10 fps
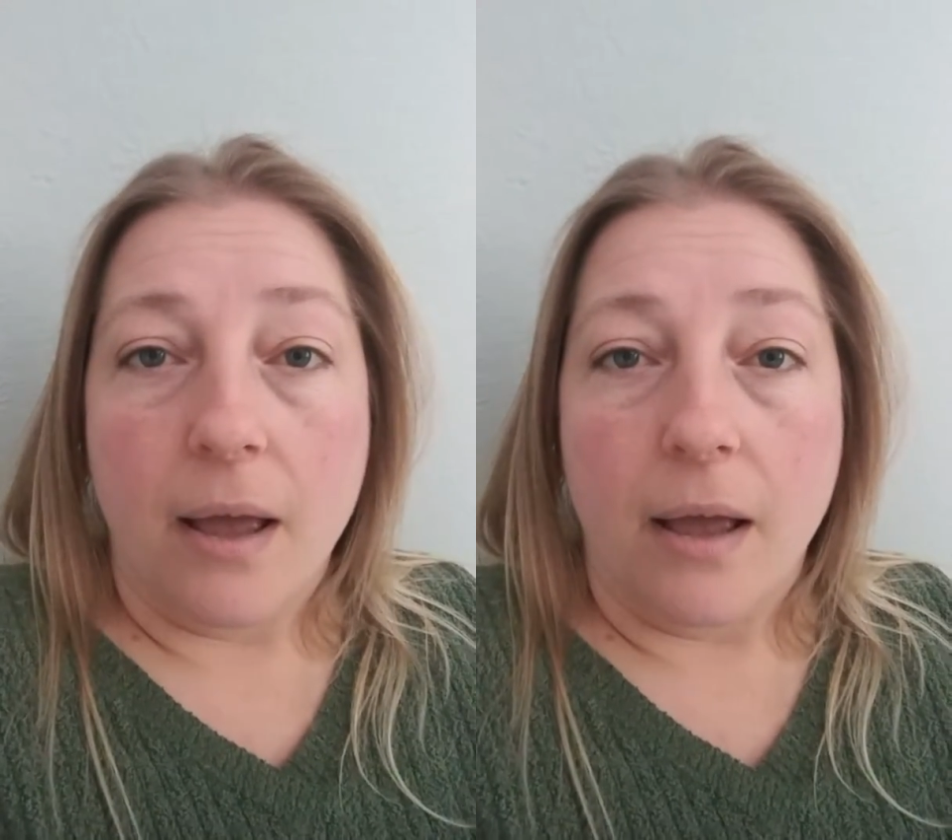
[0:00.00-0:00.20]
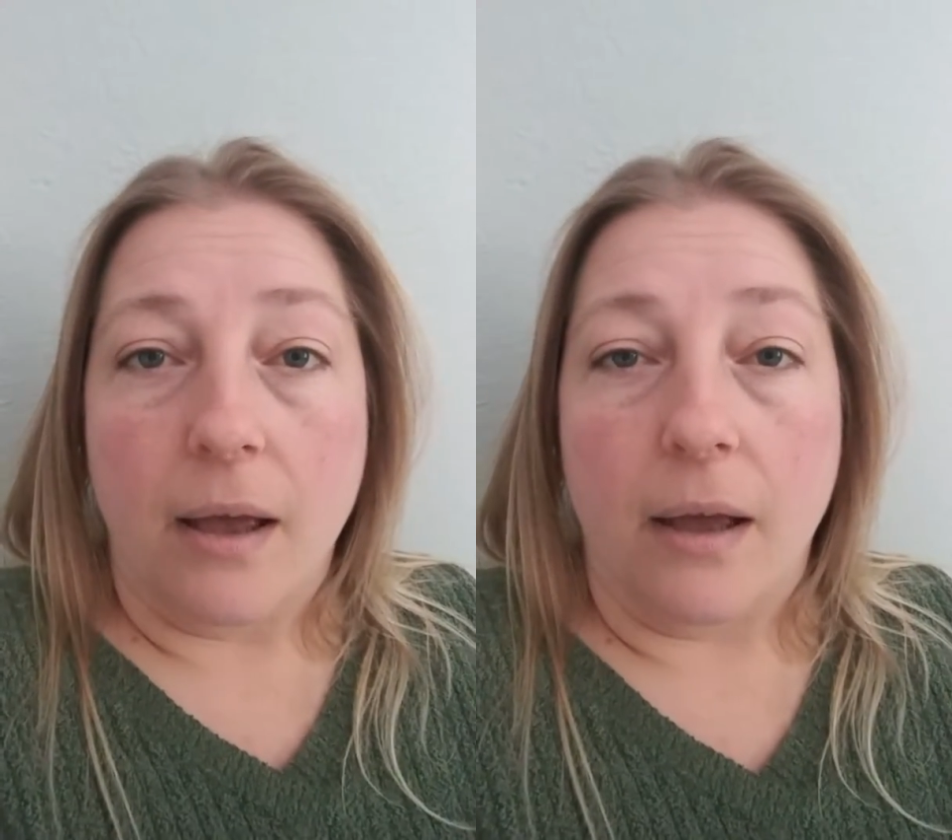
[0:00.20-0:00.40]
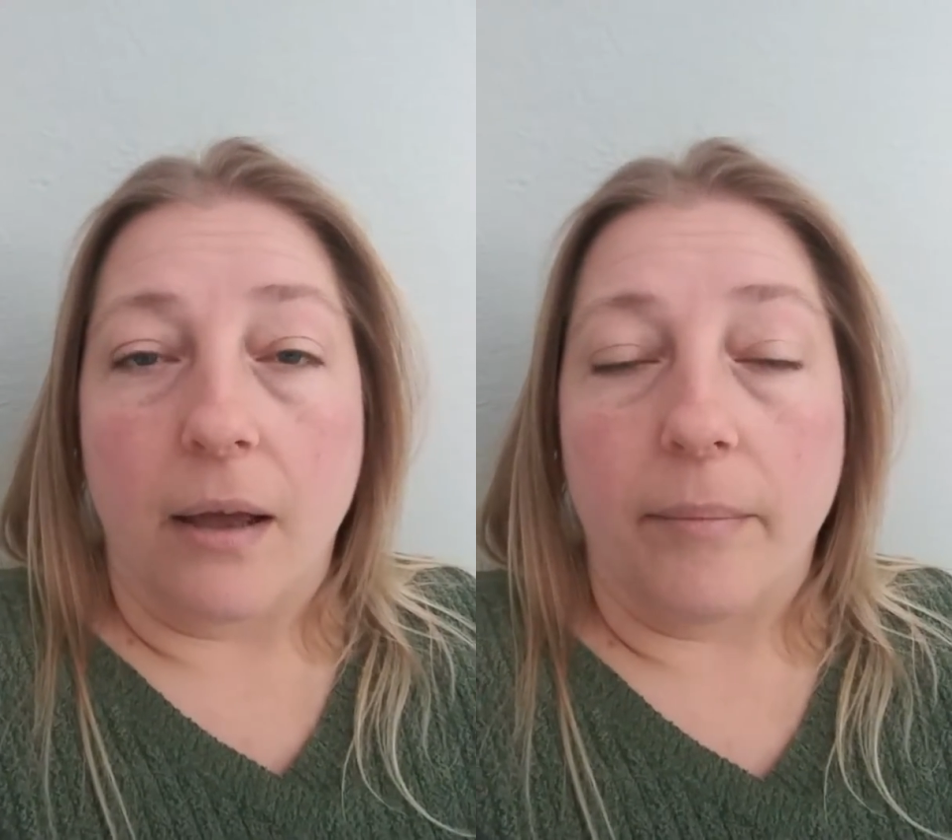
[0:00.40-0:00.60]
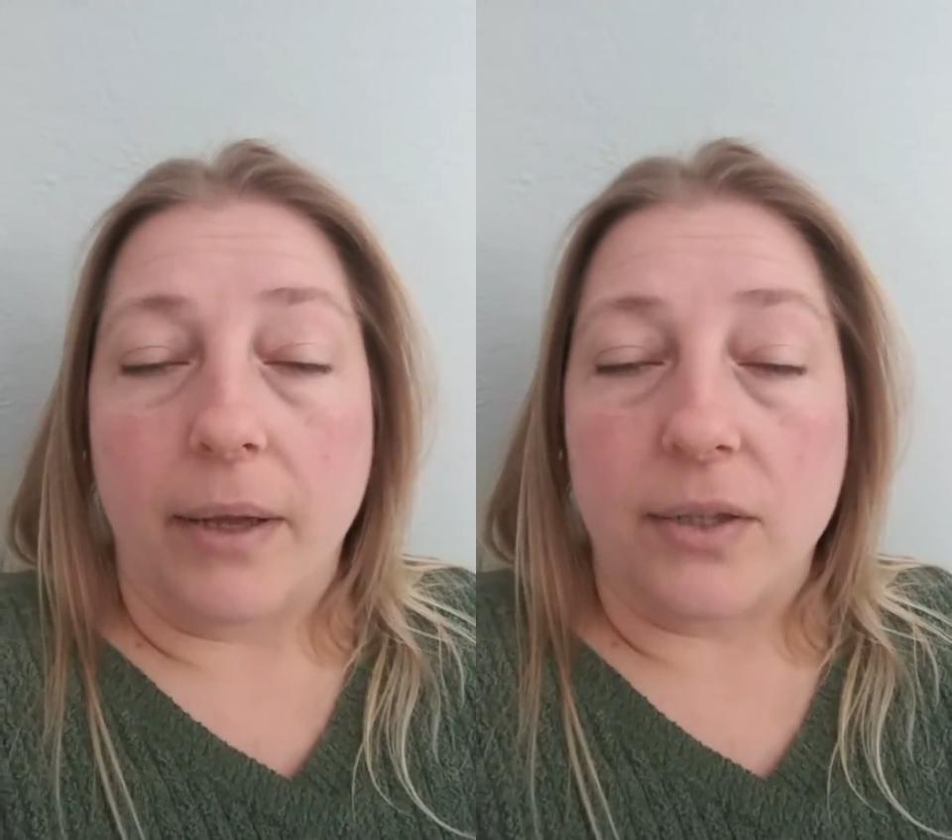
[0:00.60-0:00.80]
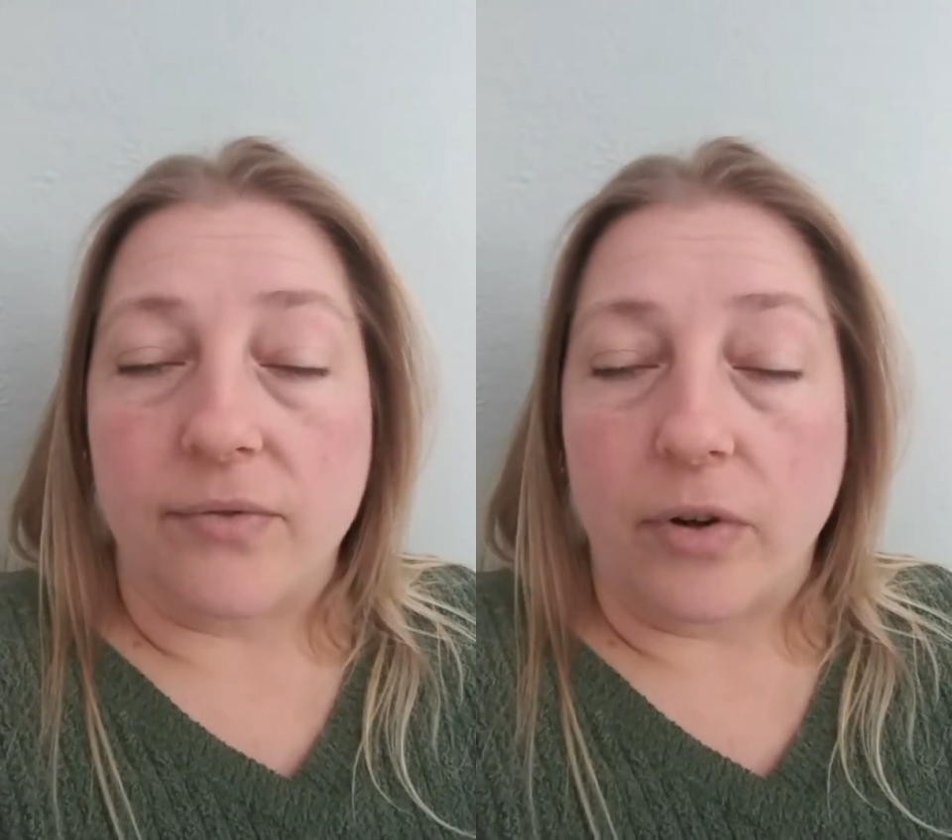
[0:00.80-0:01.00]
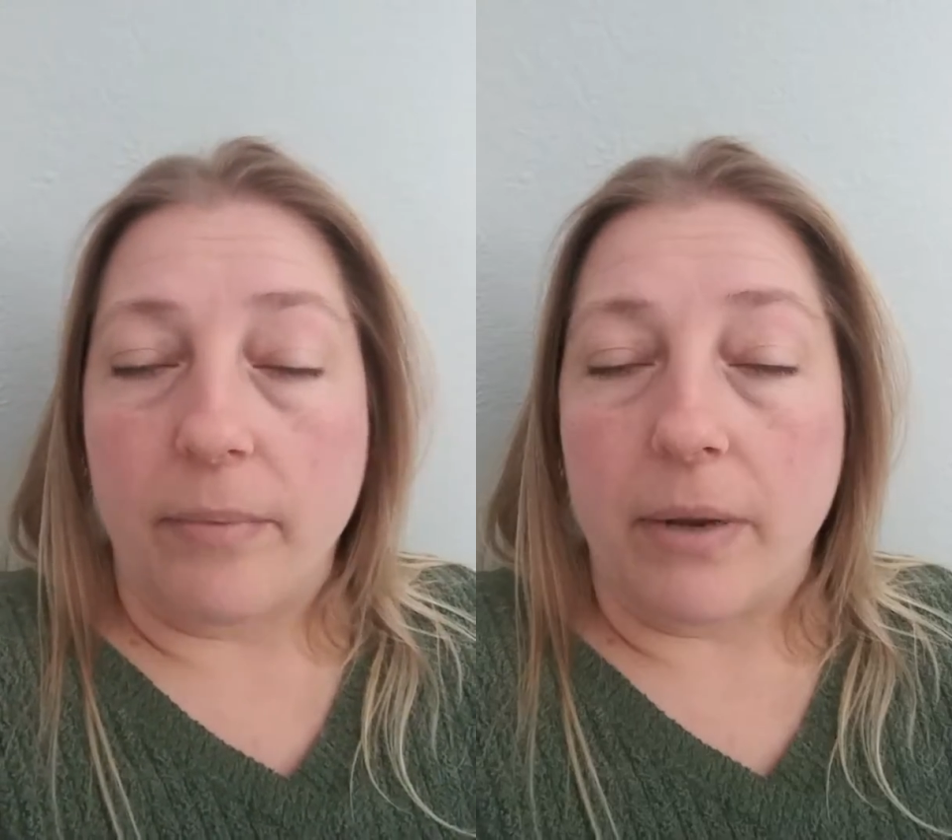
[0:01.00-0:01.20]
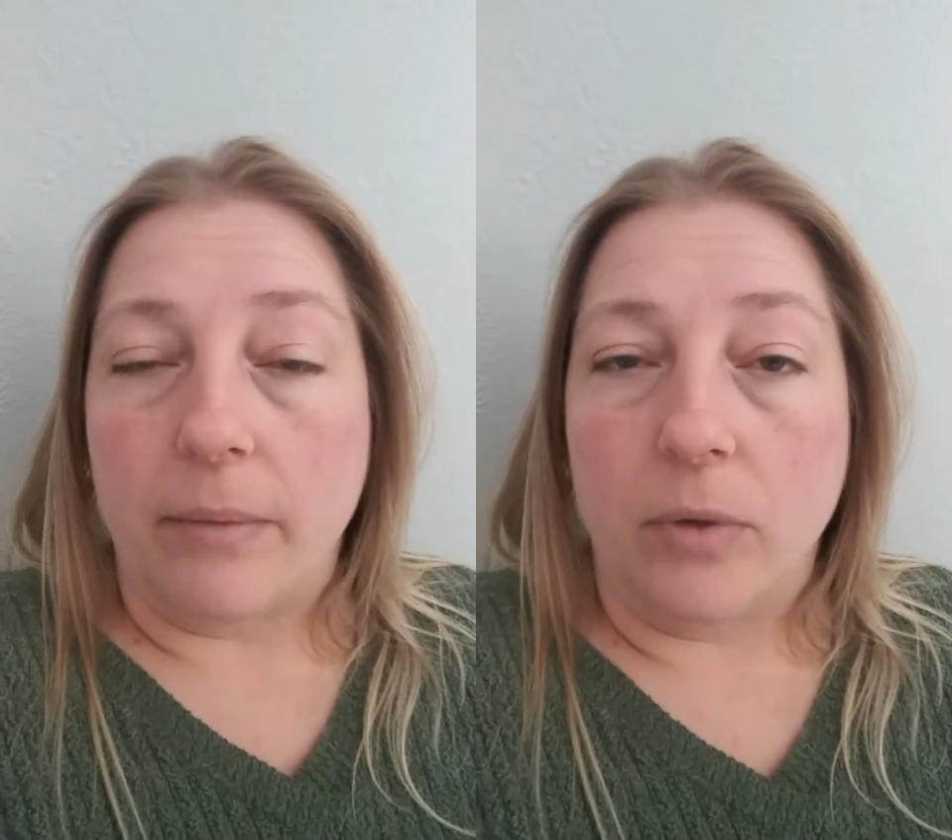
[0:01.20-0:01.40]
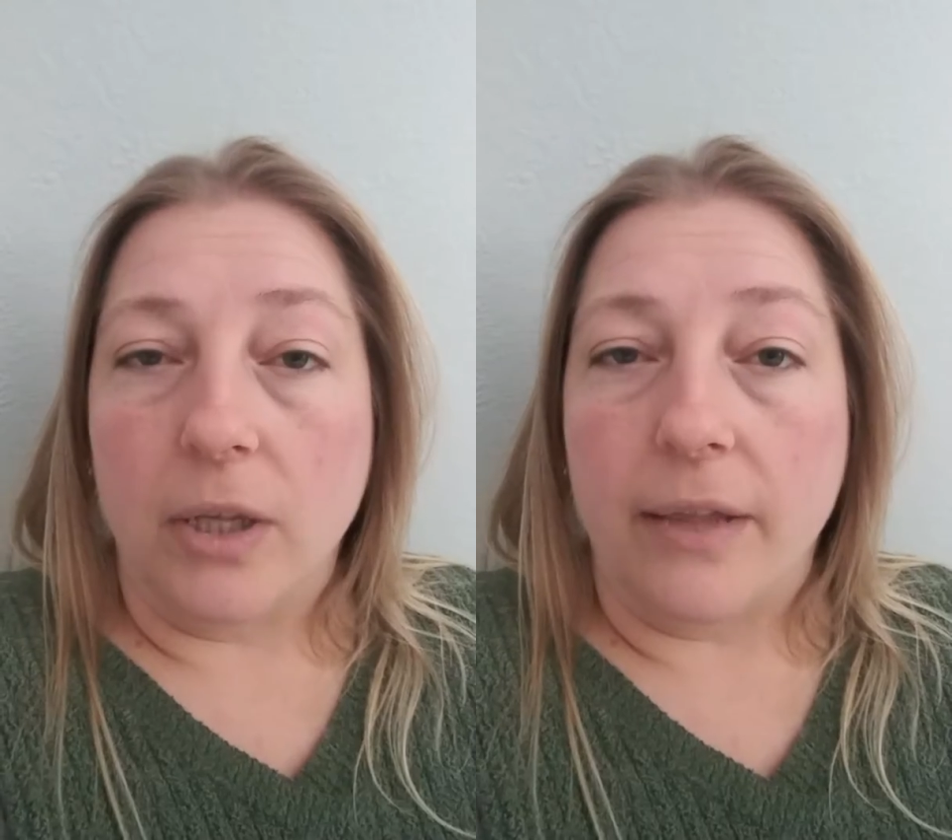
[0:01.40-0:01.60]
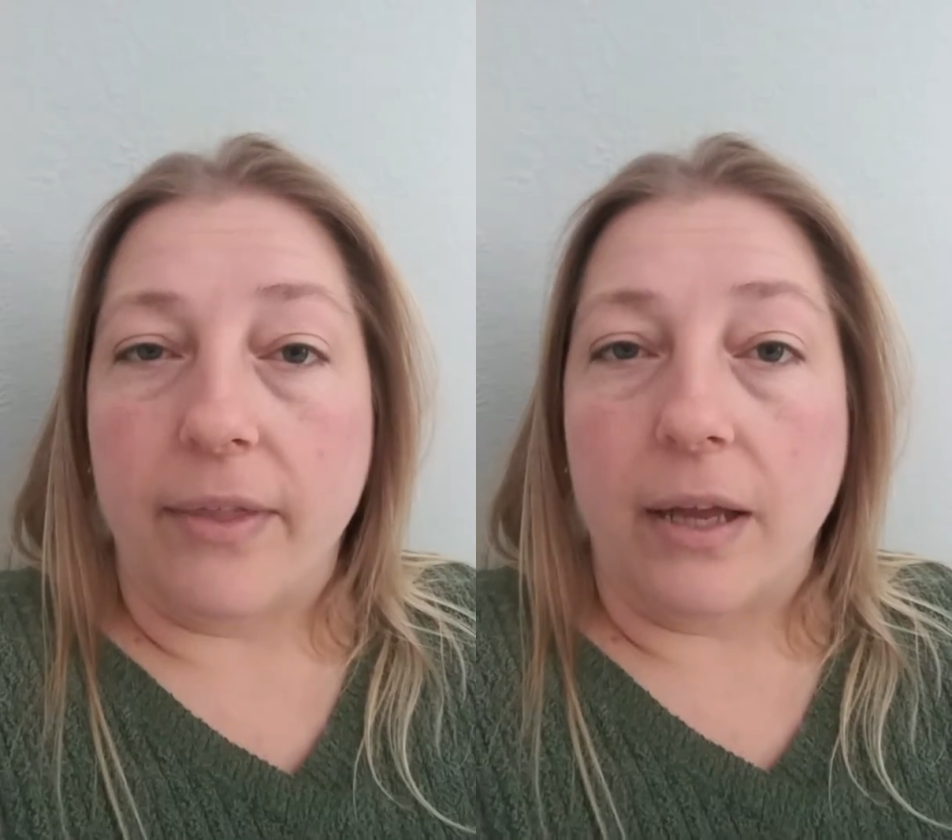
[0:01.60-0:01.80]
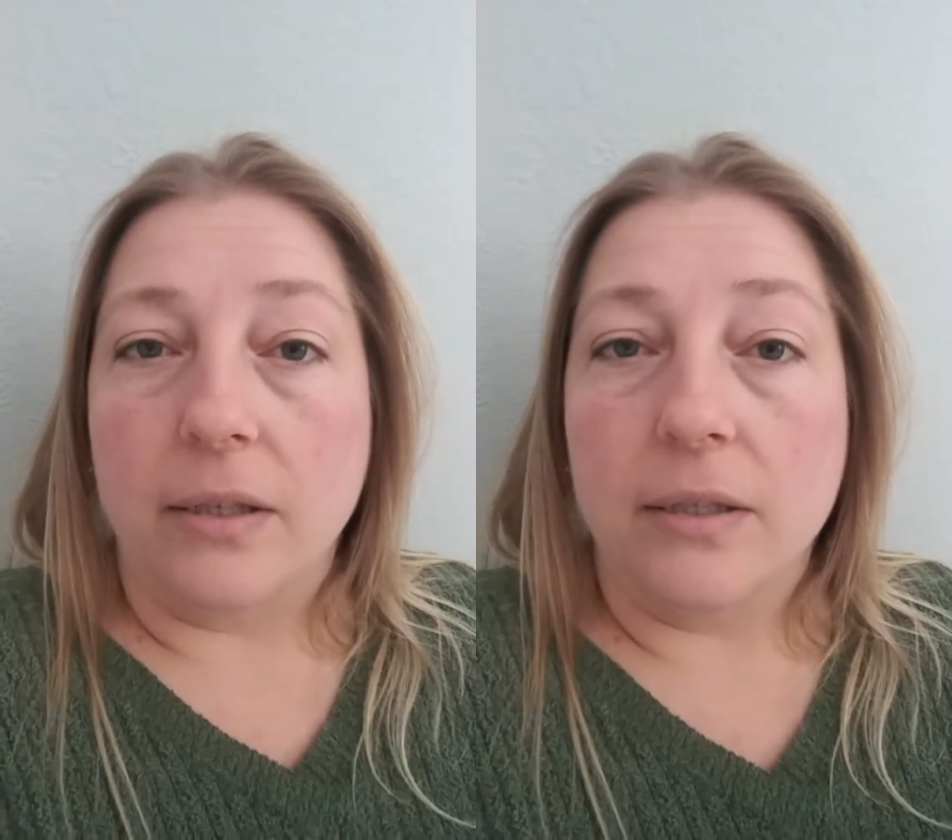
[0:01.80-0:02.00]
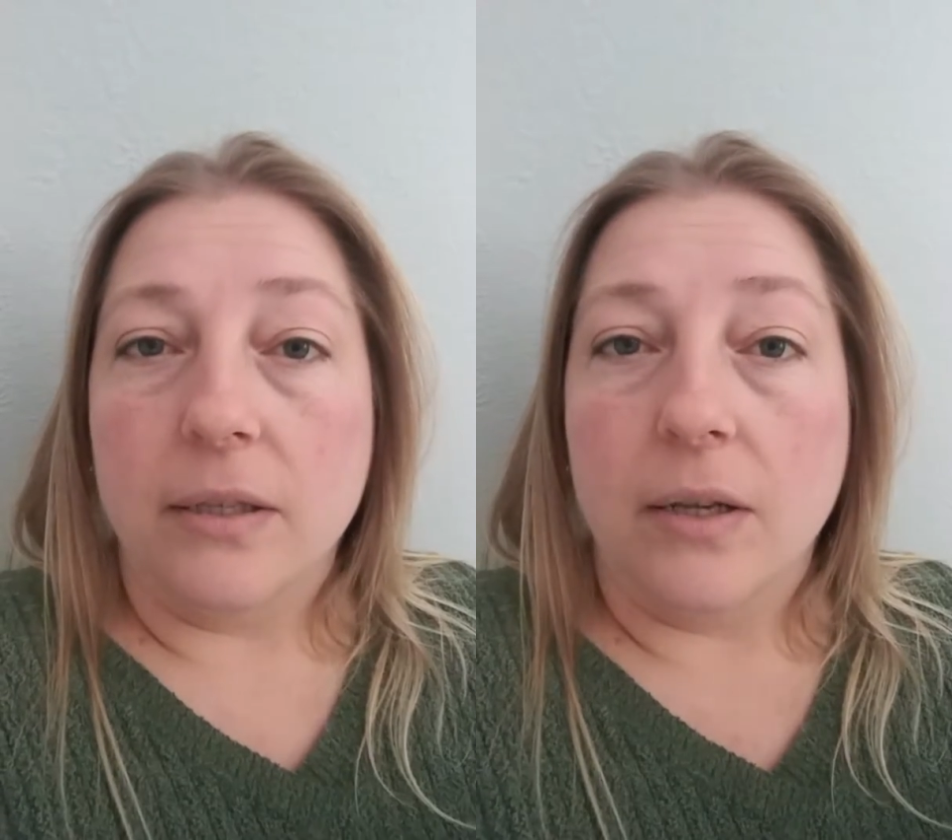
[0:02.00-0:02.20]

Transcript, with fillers: Um, it's very minimal in that